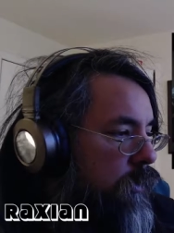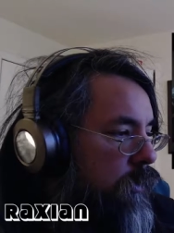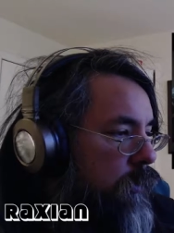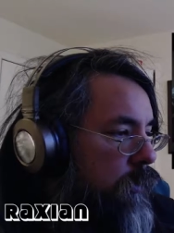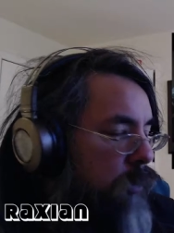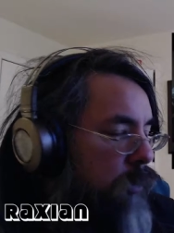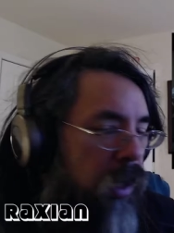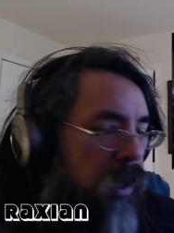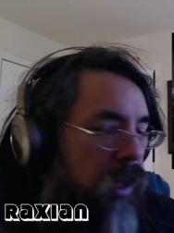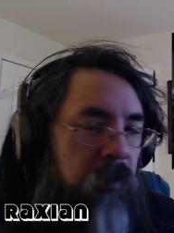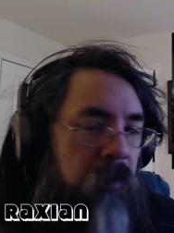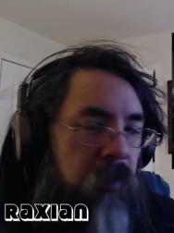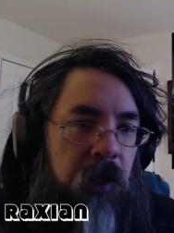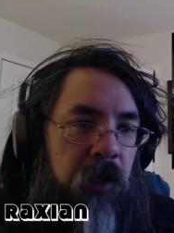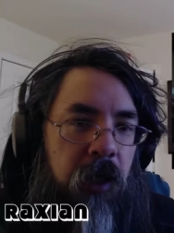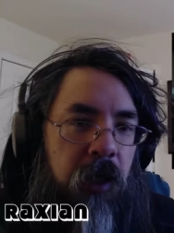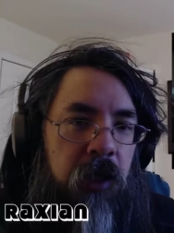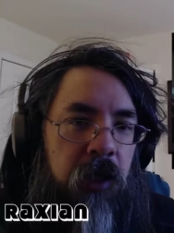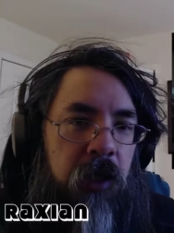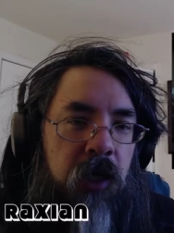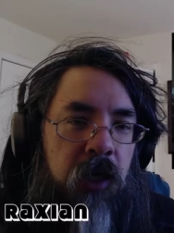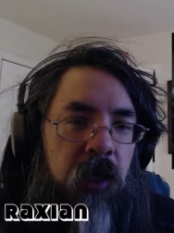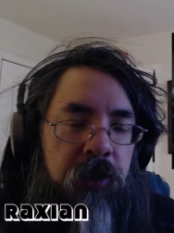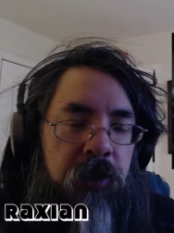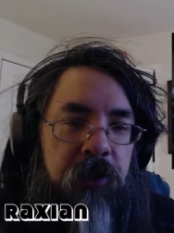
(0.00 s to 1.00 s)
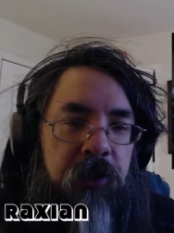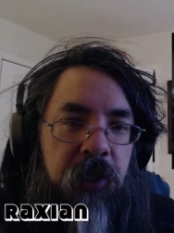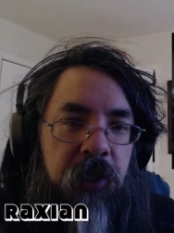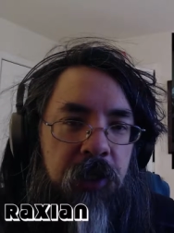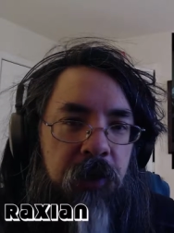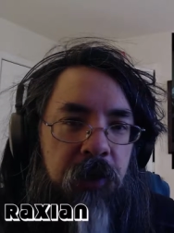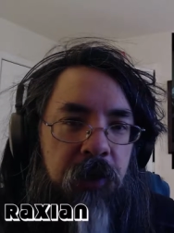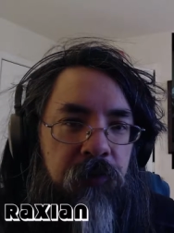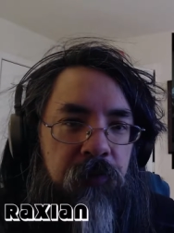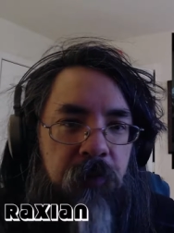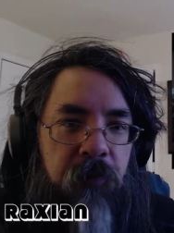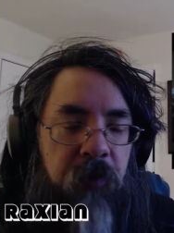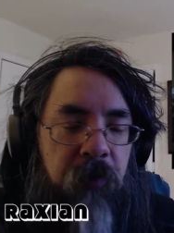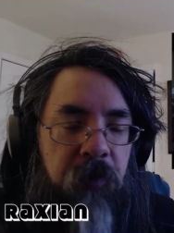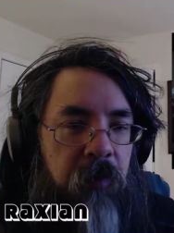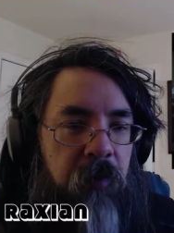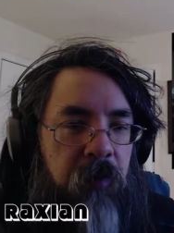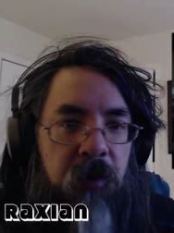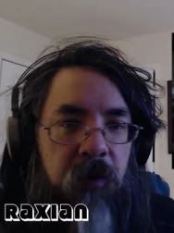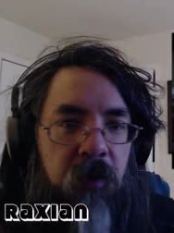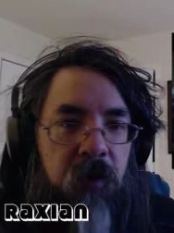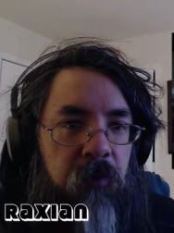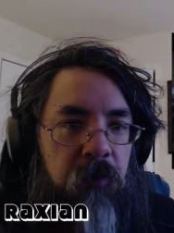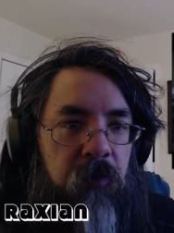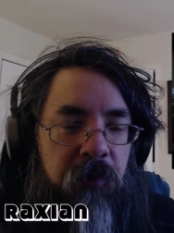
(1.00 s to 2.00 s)
Probably a cutscene from the
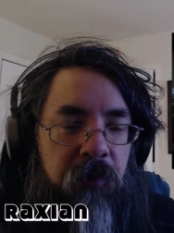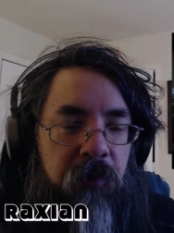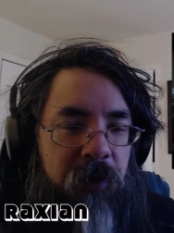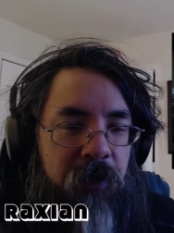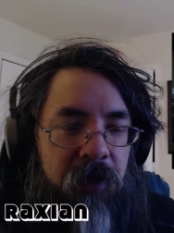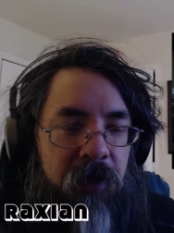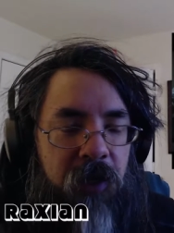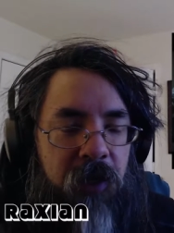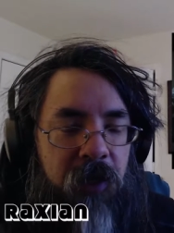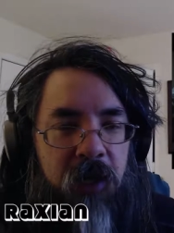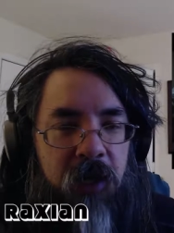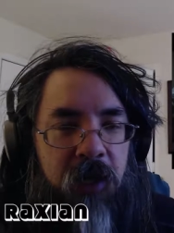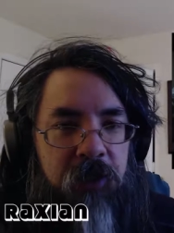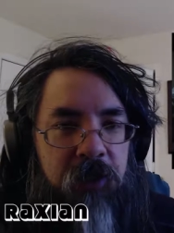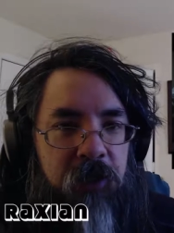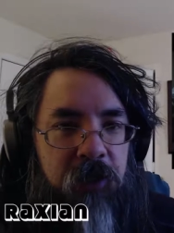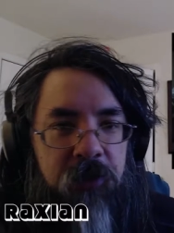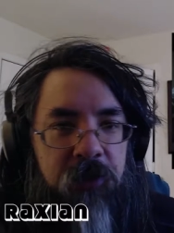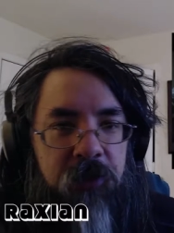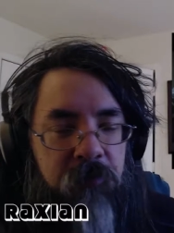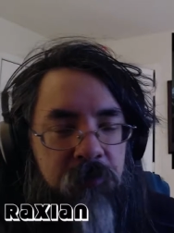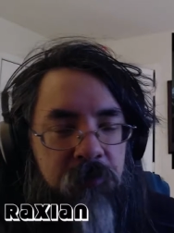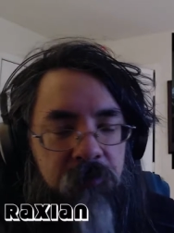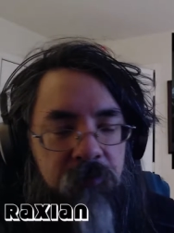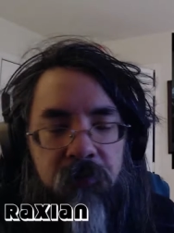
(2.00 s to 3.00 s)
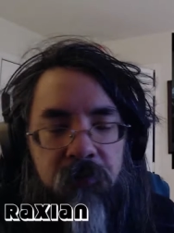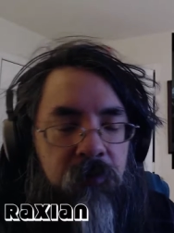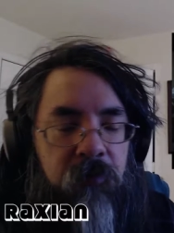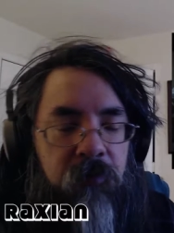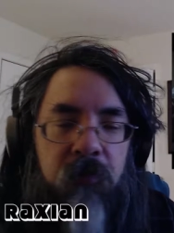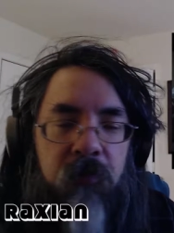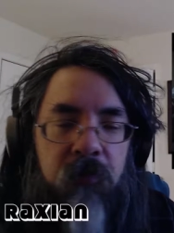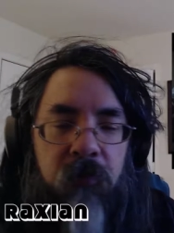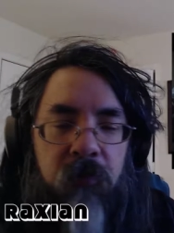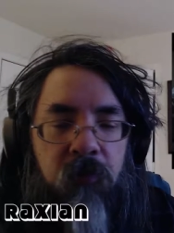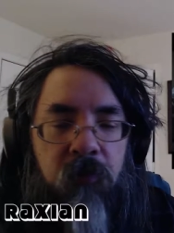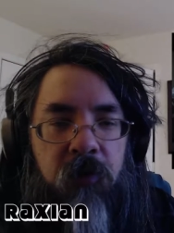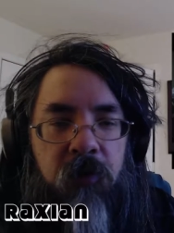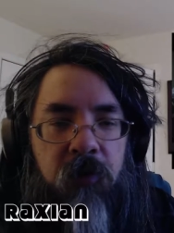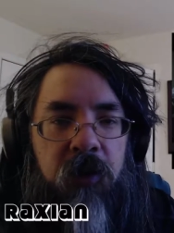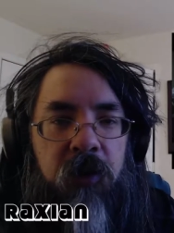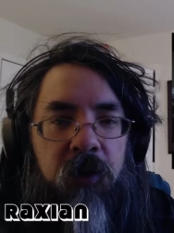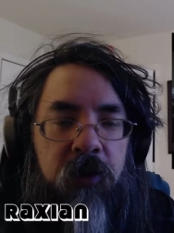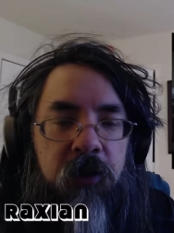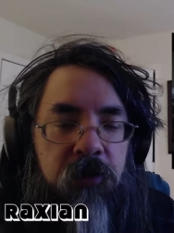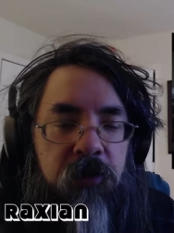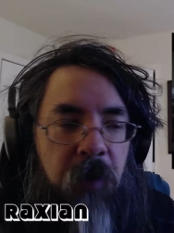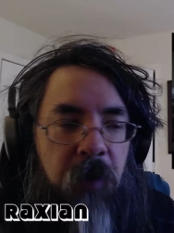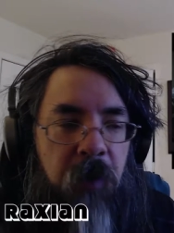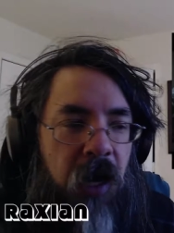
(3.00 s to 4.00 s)
middle of the movie that actually isn't really
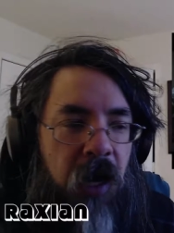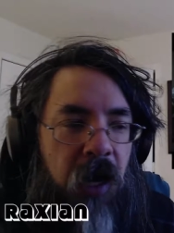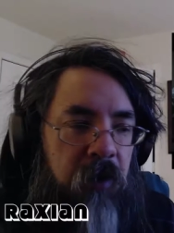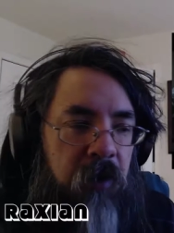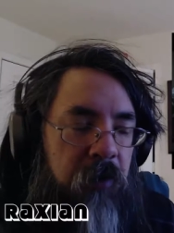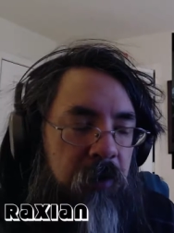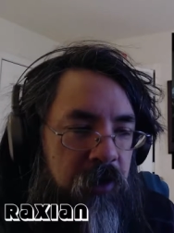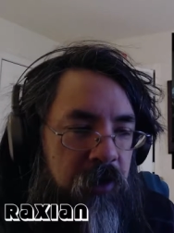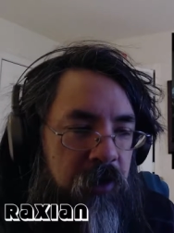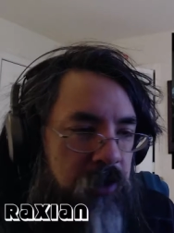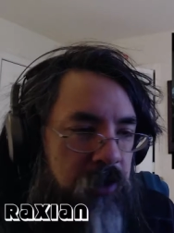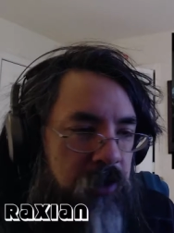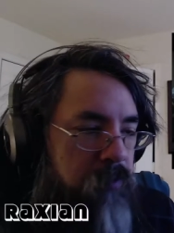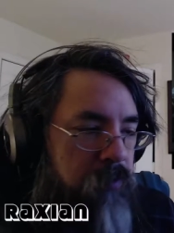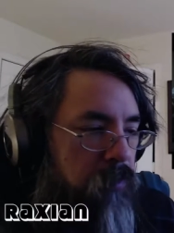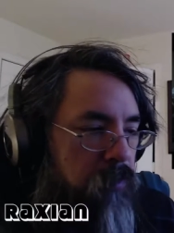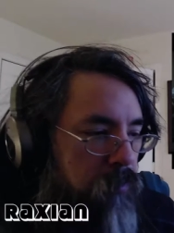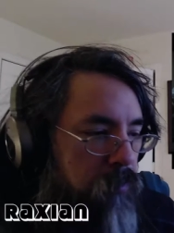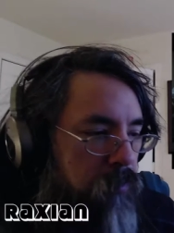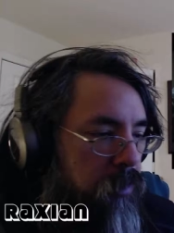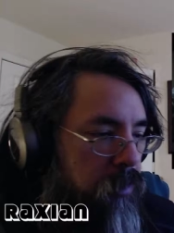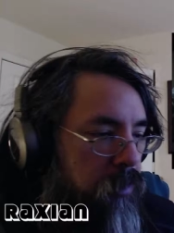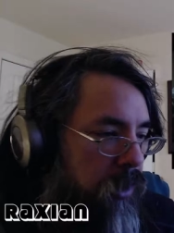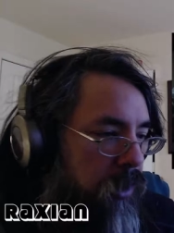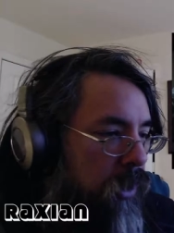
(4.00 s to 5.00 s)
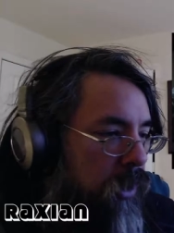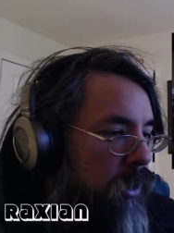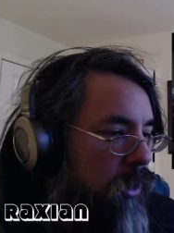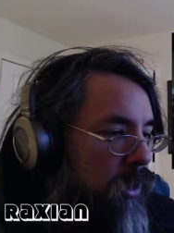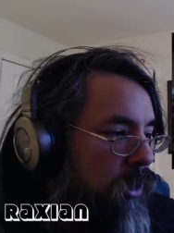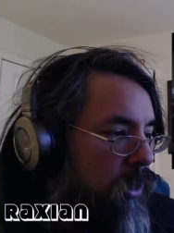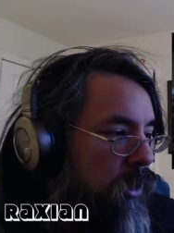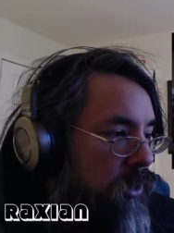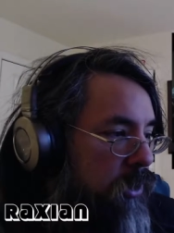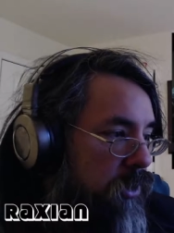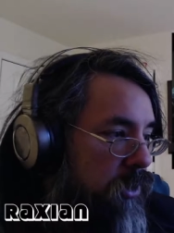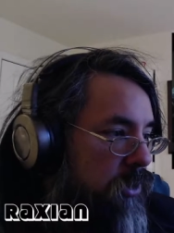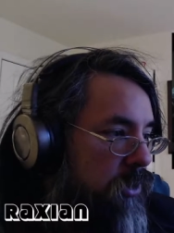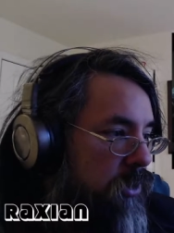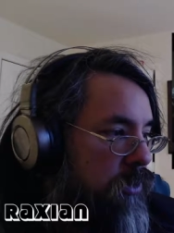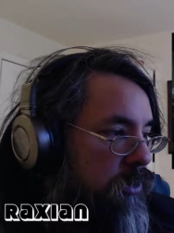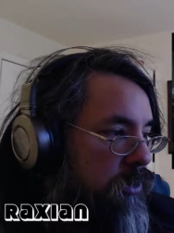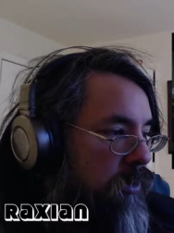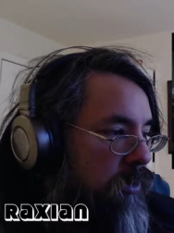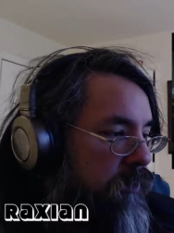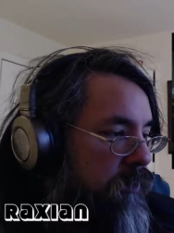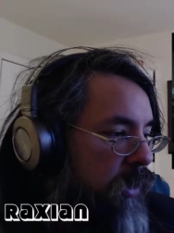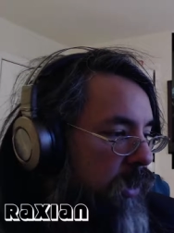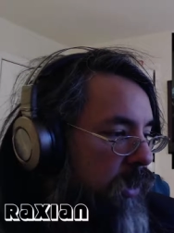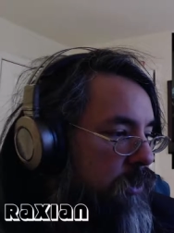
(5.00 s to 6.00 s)
dramatic, but they're just putting it in here just to show
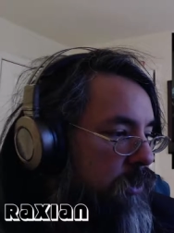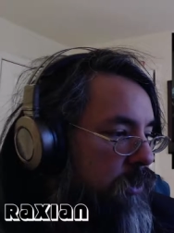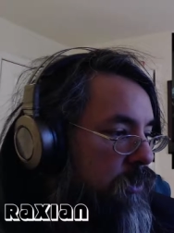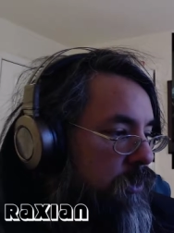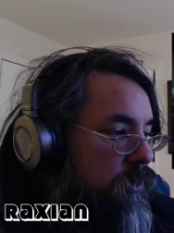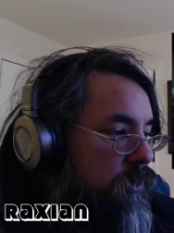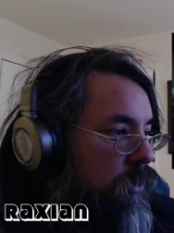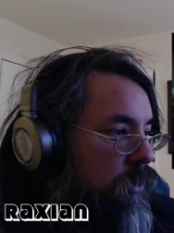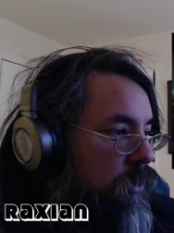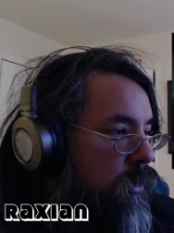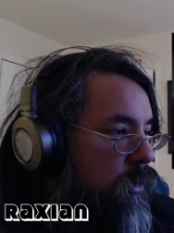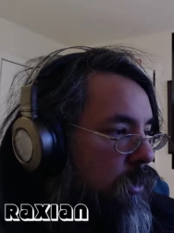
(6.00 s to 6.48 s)
the faces.